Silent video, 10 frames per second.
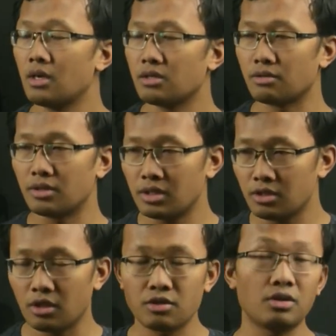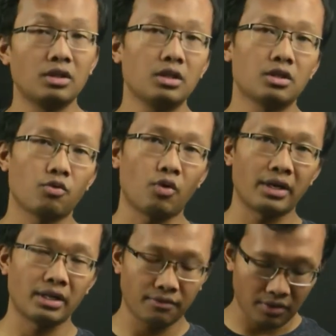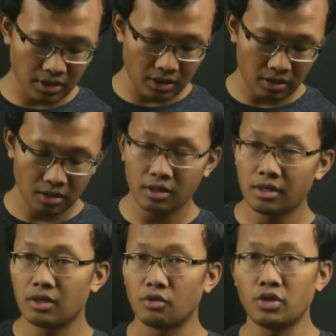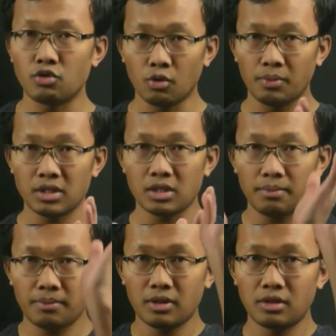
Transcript: So this is also a quadratic function which opens up,